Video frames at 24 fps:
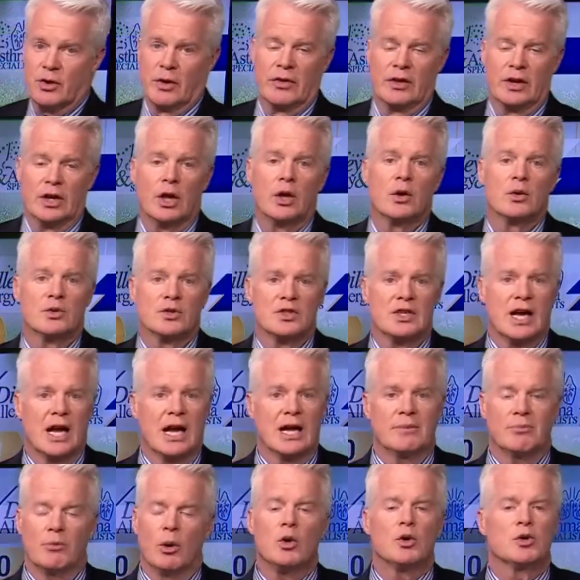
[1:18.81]
are on the low
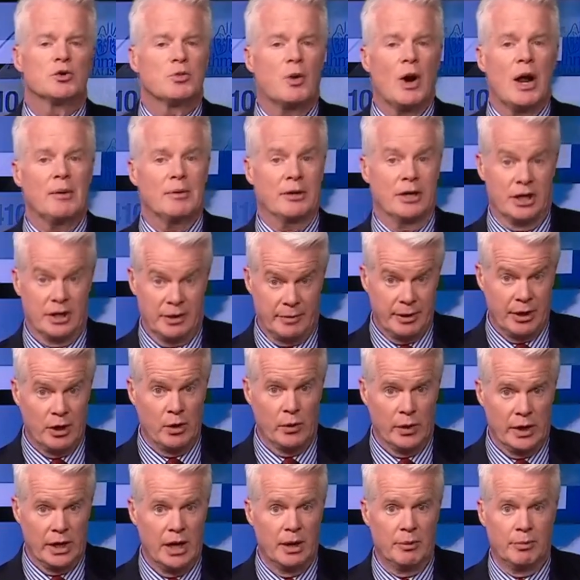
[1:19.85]
side. Mold's probably going to be
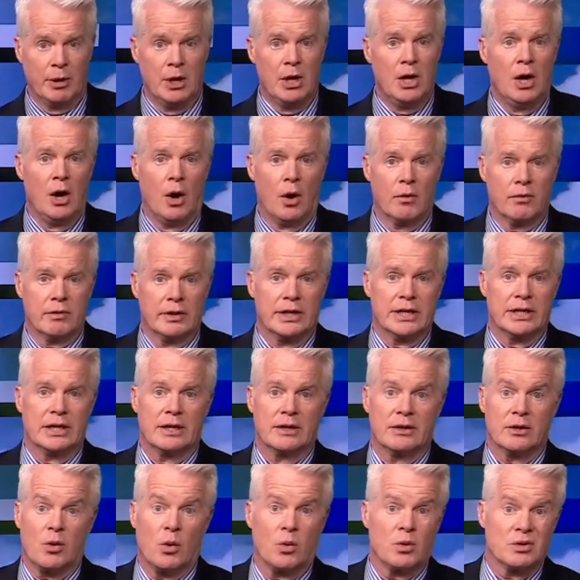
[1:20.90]
going up over
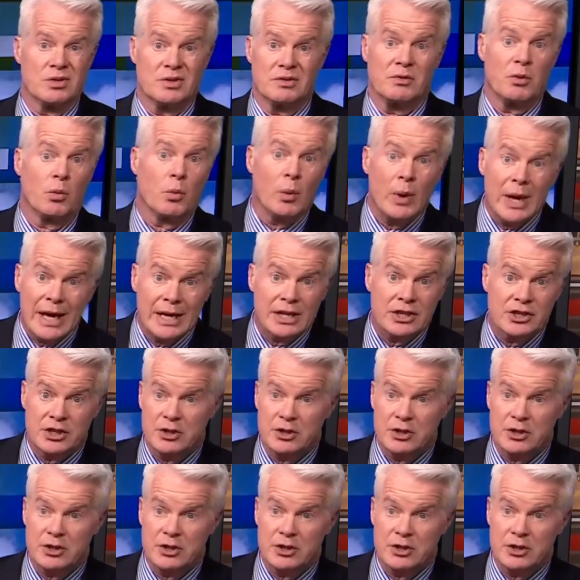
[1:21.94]
the course of the week,